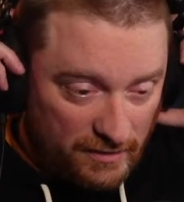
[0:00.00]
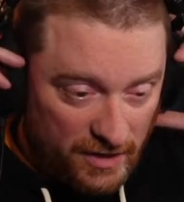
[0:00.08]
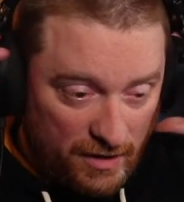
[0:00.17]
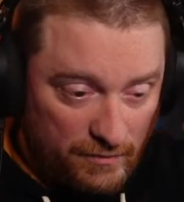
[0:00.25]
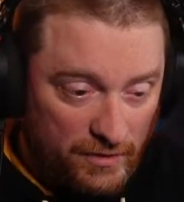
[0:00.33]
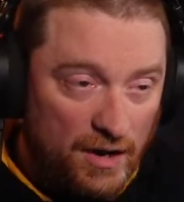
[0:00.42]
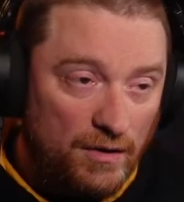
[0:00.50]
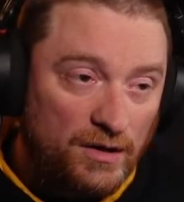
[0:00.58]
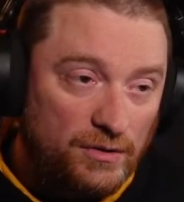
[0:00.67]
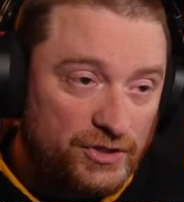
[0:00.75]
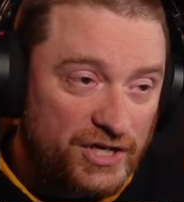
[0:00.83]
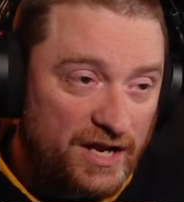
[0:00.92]
No
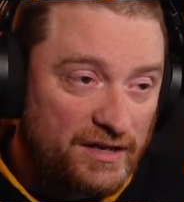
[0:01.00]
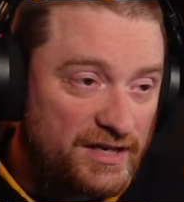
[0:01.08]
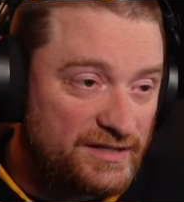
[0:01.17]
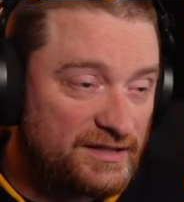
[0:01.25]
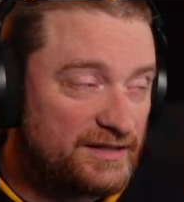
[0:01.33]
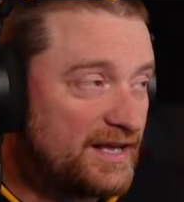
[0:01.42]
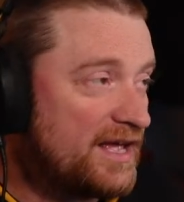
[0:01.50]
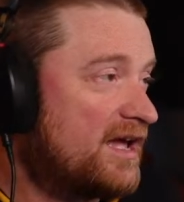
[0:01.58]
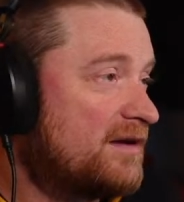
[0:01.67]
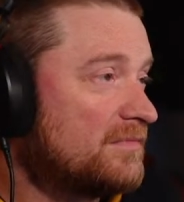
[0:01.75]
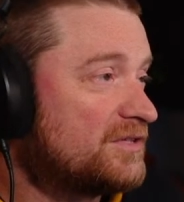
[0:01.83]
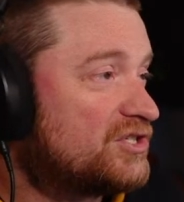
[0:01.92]
Uncle Jake. He's at the
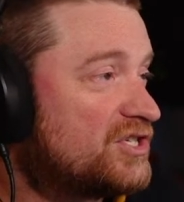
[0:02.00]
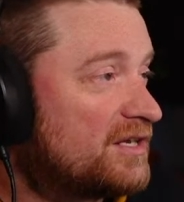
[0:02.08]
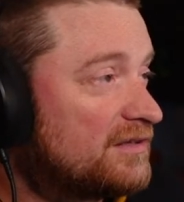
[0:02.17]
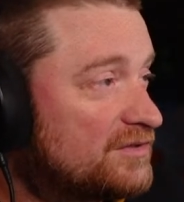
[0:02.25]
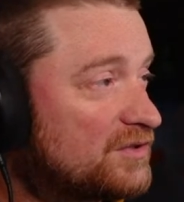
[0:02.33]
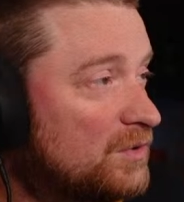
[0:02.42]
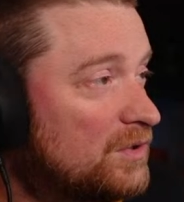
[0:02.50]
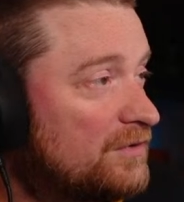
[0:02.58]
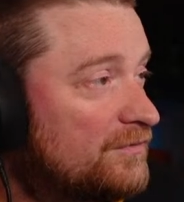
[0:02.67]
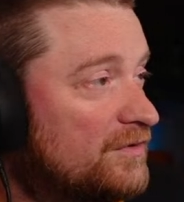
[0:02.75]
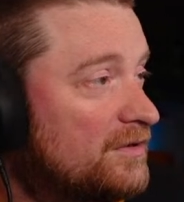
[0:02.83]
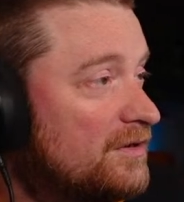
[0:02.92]
game. Let's check the score
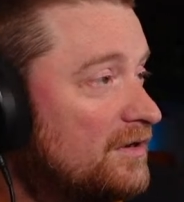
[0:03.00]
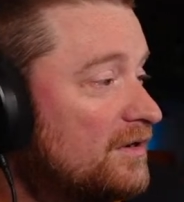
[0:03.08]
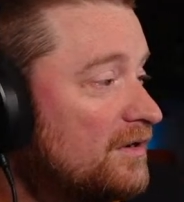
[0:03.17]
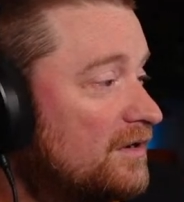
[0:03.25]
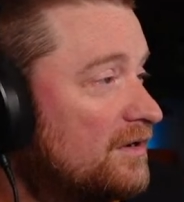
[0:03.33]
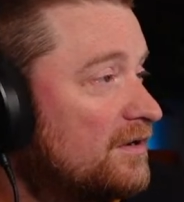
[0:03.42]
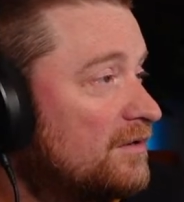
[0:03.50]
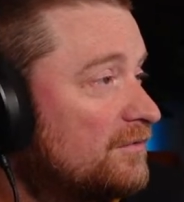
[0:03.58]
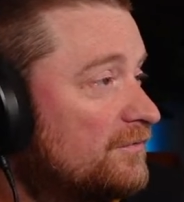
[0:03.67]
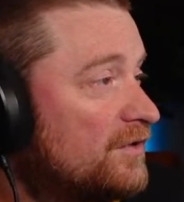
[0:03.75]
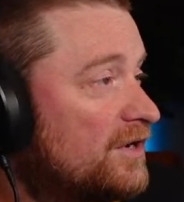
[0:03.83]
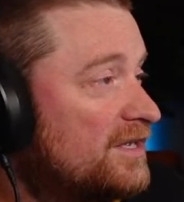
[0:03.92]
for
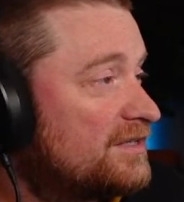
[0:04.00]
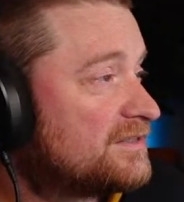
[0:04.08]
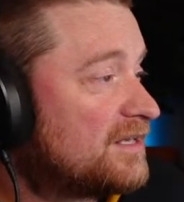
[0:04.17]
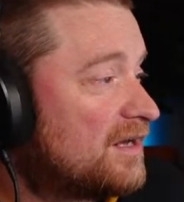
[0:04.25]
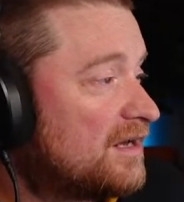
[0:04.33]
his